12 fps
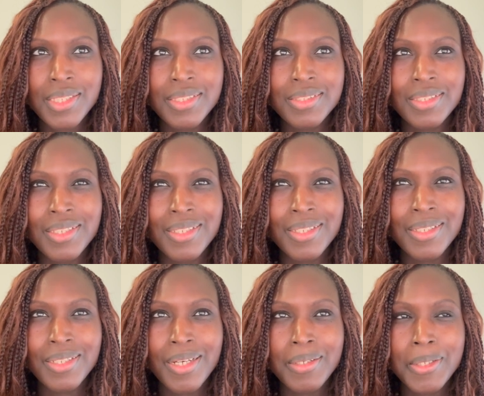that
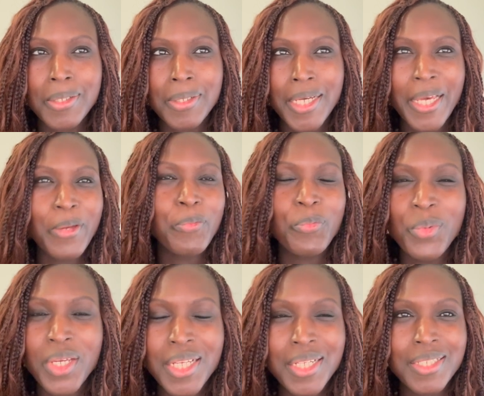I
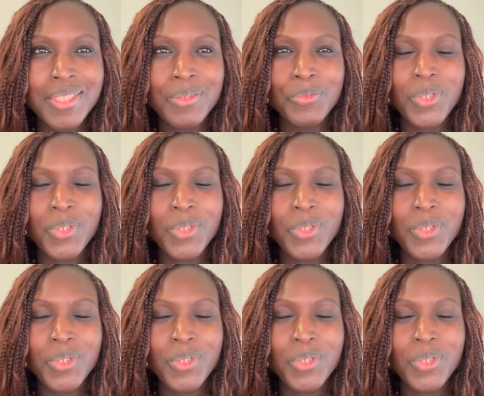really